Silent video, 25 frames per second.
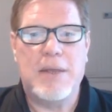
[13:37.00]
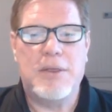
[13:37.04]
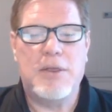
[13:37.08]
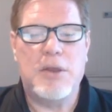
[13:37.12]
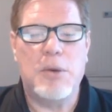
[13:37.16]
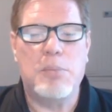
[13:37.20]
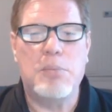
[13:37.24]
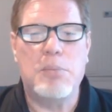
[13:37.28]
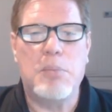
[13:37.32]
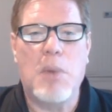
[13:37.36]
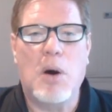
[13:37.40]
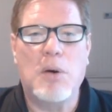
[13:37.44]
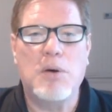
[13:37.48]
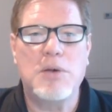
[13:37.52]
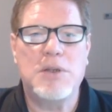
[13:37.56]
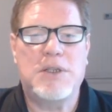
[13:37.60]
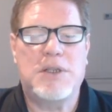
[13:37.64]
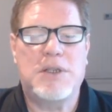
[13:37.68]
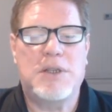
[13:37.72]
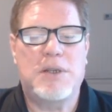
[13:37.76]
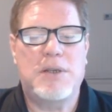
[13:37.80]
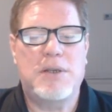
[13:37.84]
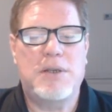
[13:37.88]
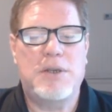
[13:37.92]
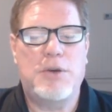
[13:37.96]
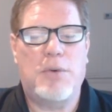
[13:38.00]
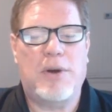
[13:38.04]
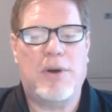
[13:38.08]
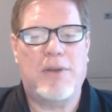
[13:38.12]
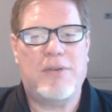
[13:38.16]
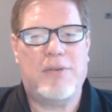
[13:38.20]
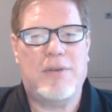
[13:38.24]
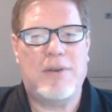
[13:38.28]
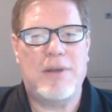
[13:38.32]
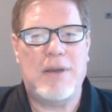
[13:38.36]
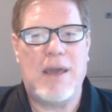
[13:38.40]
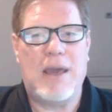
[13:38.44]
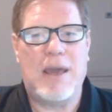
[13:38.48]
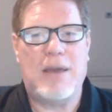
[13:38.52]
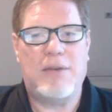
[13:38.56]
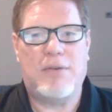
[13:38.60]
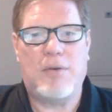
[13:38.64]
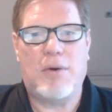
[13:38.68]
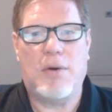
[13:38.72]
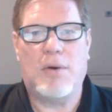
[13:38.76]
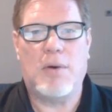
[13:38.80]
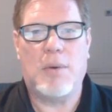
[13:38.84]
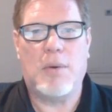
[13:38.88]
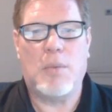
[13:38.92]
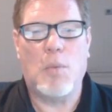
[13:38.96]
The most USDA is
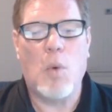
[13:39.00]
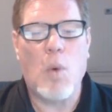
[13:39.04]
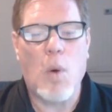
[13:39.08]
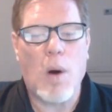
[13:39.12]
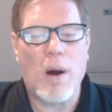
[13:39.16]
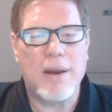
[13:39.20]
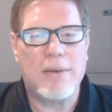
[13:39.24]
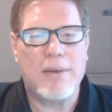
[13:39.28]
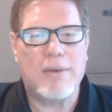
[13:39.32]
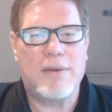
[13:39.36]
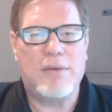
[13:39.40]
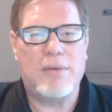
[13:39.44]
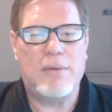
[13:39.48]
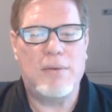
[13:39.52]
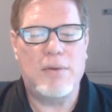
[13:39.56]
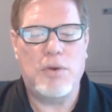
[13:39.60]
going to want